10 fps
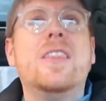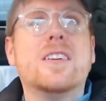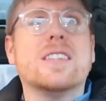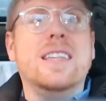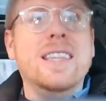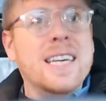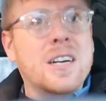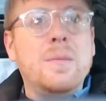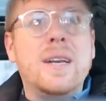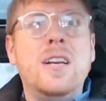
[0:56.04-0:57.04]
there's a
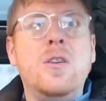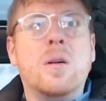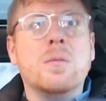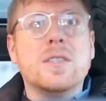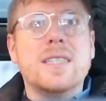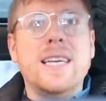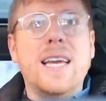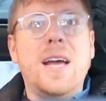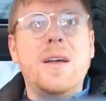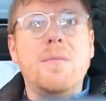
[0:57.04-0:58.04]
little bit of
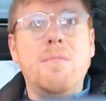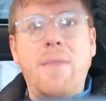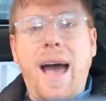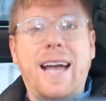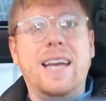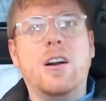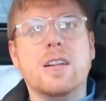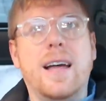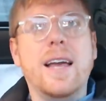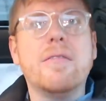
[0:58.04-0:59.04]
normalcy back in our
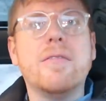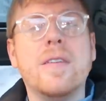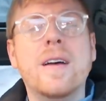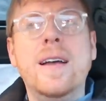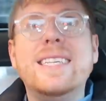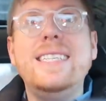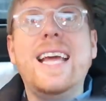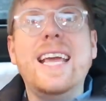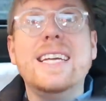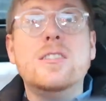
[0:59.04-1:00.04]
life.
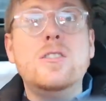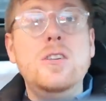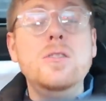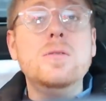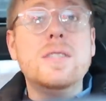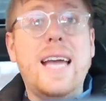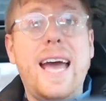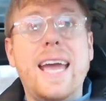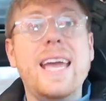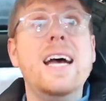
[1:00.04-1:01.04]
Today is
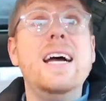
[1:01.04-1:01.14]
Tuesday,